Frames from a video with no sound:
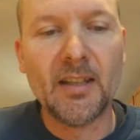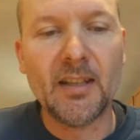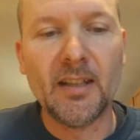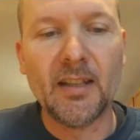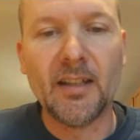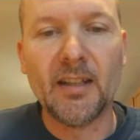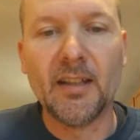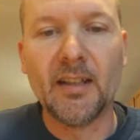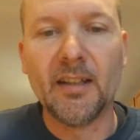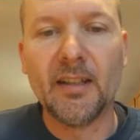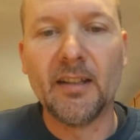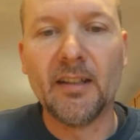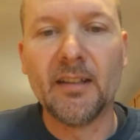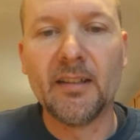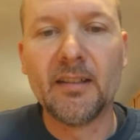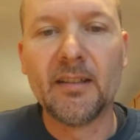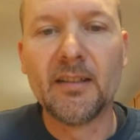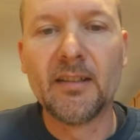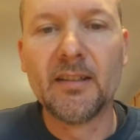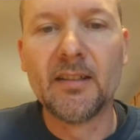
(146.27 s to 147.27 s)
And
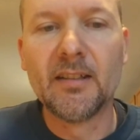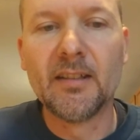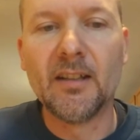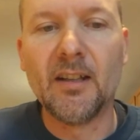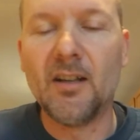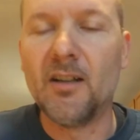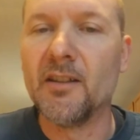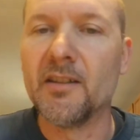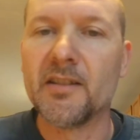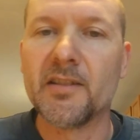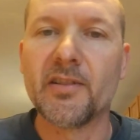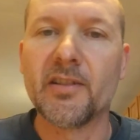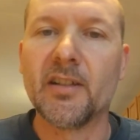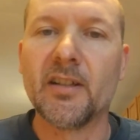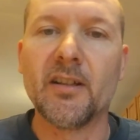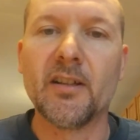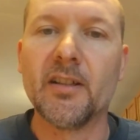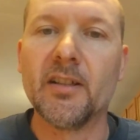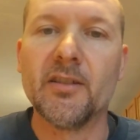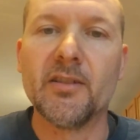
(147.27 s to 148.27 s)
all the
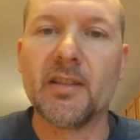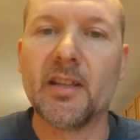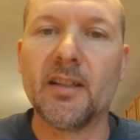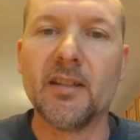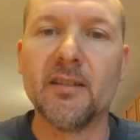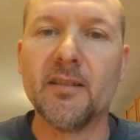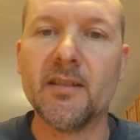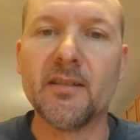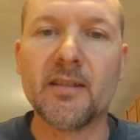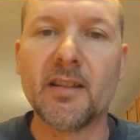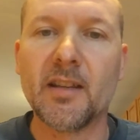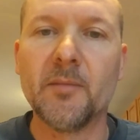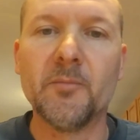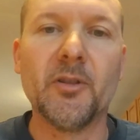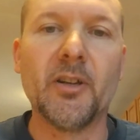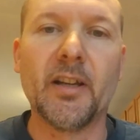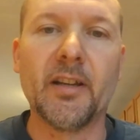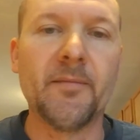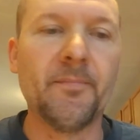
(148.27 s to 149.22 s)
scenarios ended the same way.